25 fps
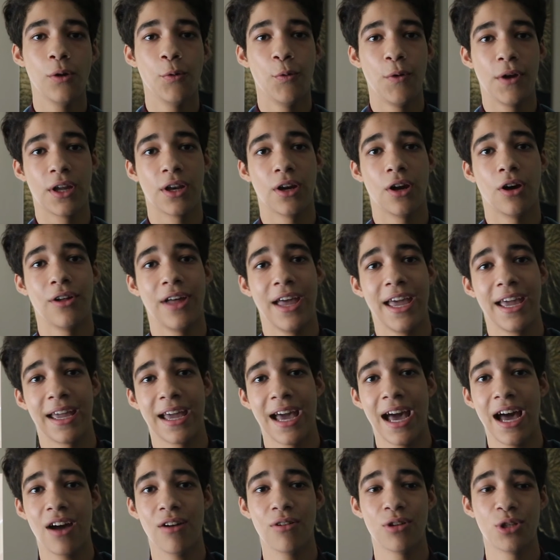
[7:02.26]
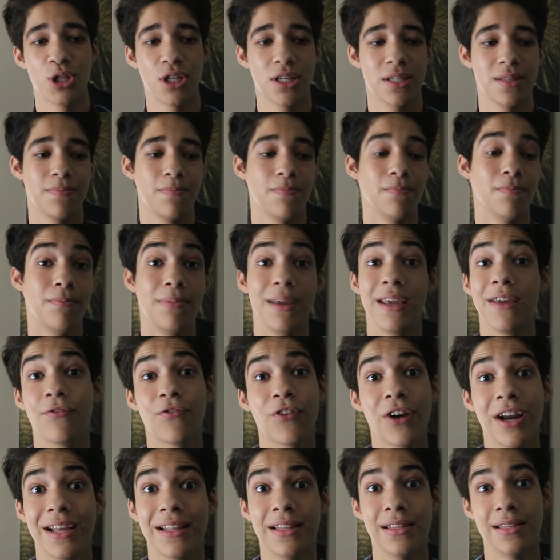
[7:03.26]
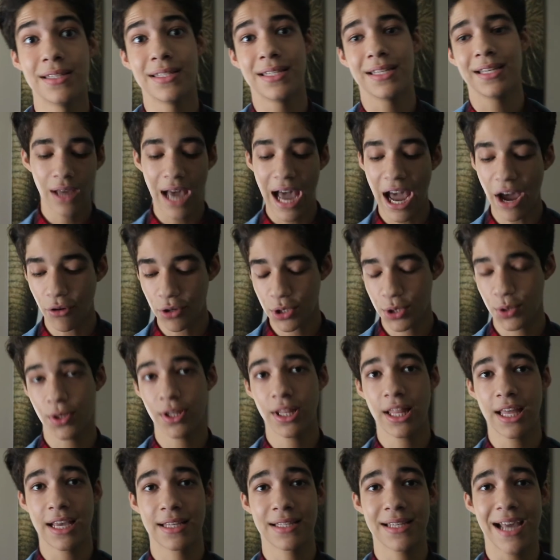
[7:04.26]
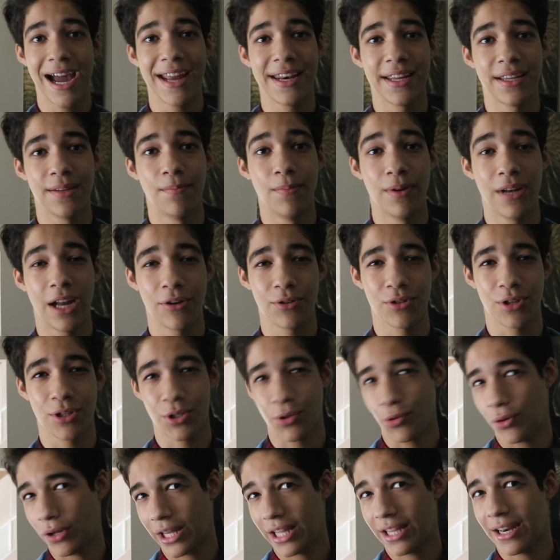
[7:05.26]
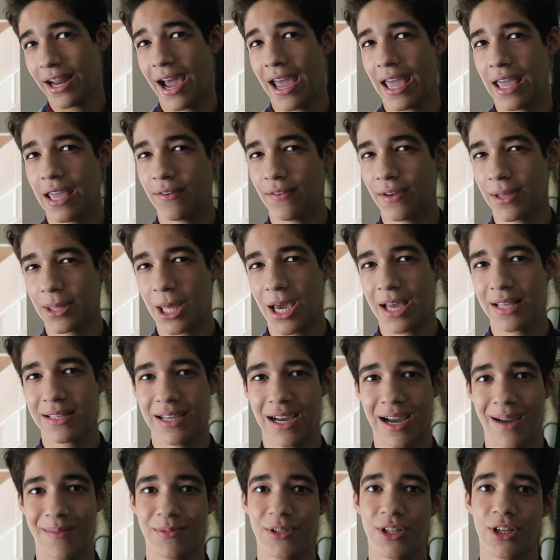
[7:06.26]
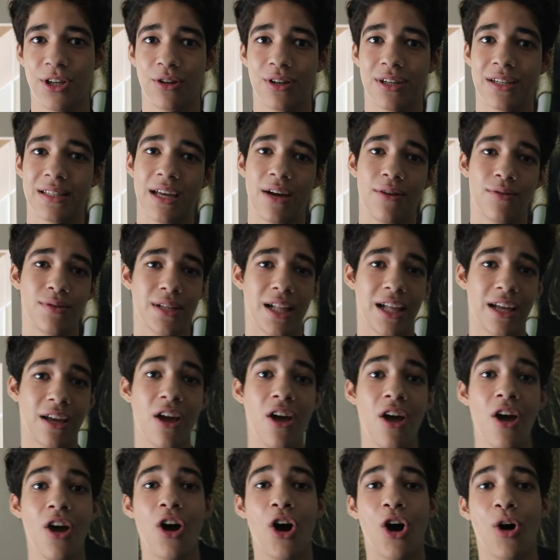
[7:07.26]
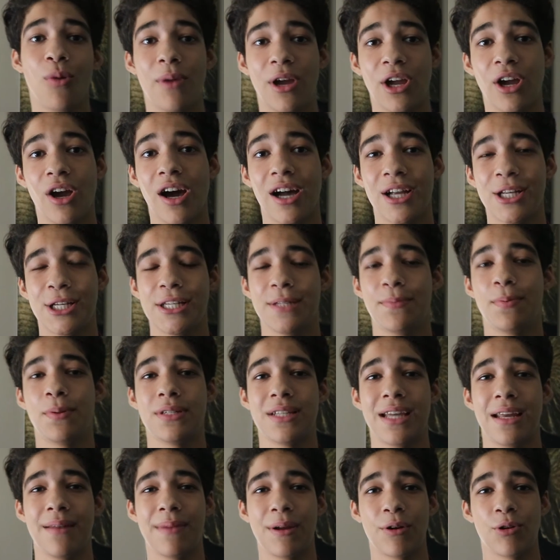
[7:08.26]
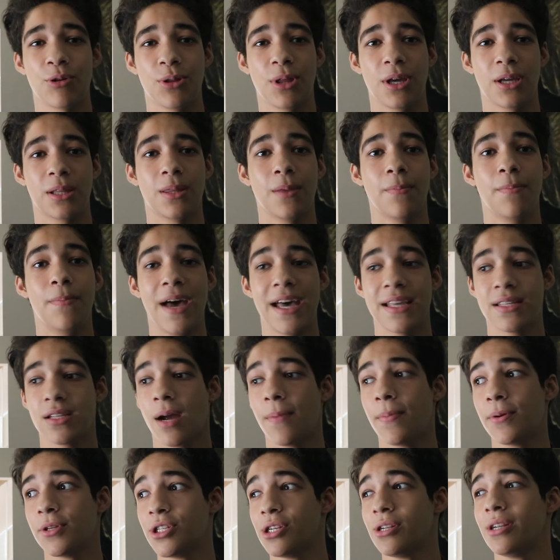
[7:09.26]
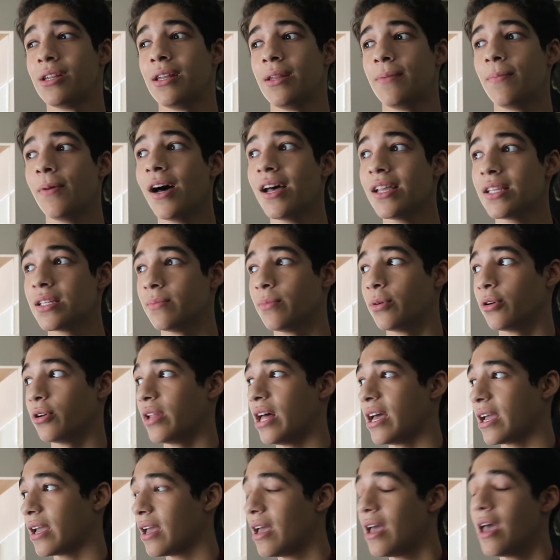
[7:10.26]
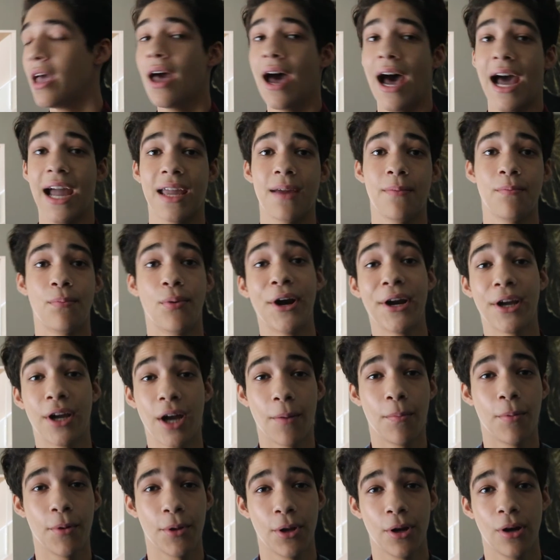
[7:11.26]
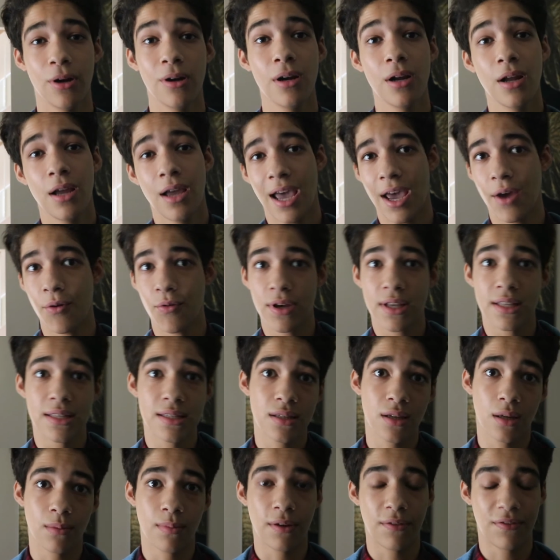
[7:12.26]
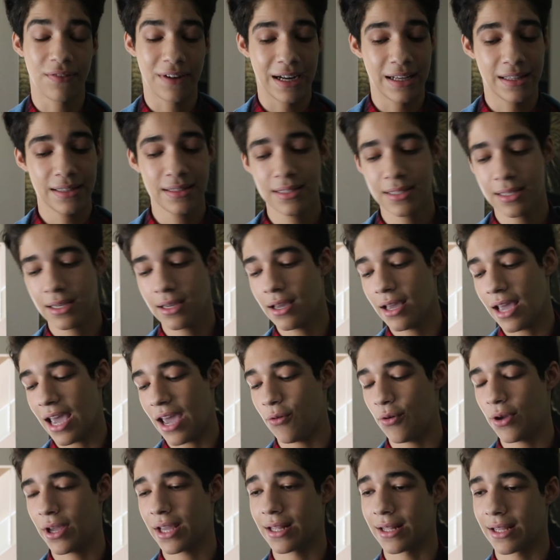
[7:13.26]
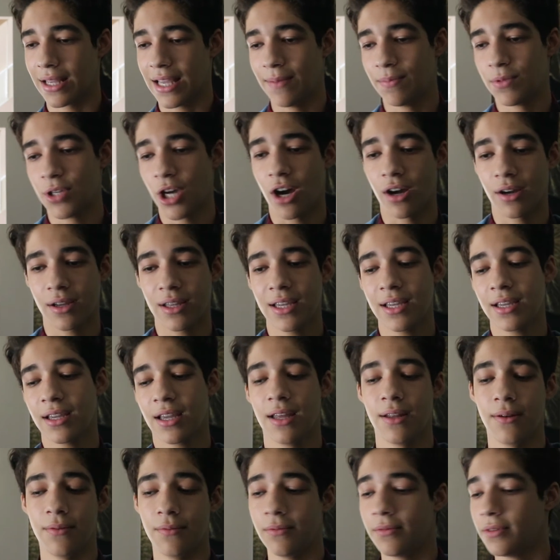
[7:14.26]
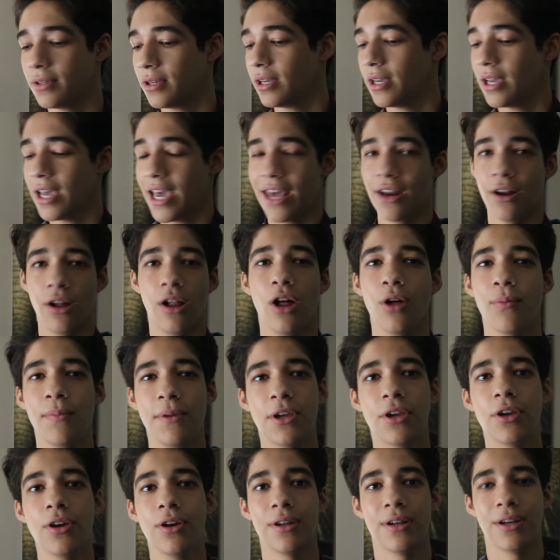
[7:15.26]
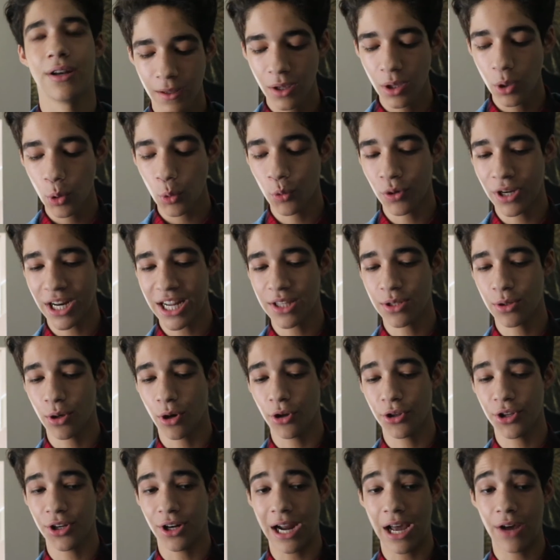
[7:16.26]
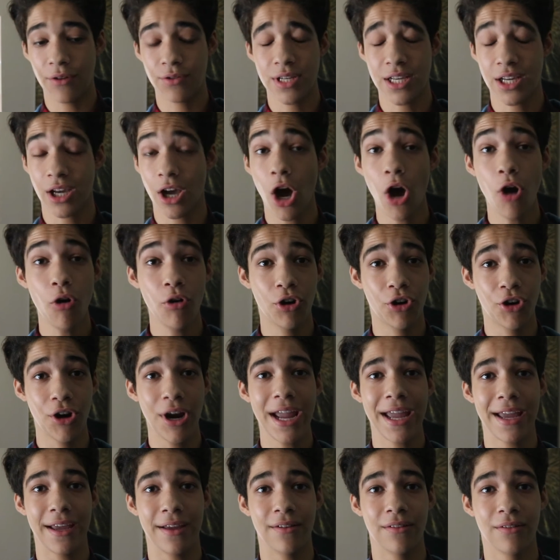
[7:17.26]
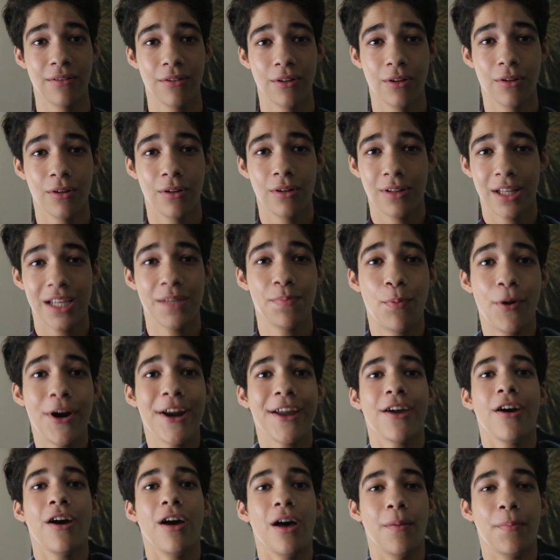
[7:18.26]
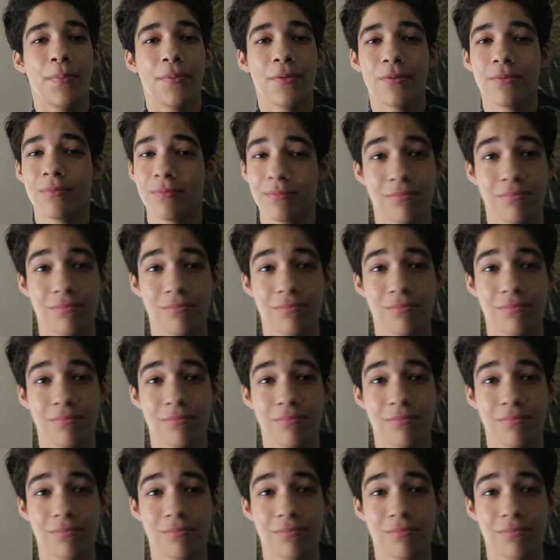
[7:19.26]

We can all hang out and just be friends. I was really excited, but I was also really naive at that time too, because I was like, oh my gosh, she's presenting me with like the best opportunity possible. Like, I can break up with her and we can still be friends and we can keep talking and it'll all be good. When I told her, I was like, oh great, let's break up.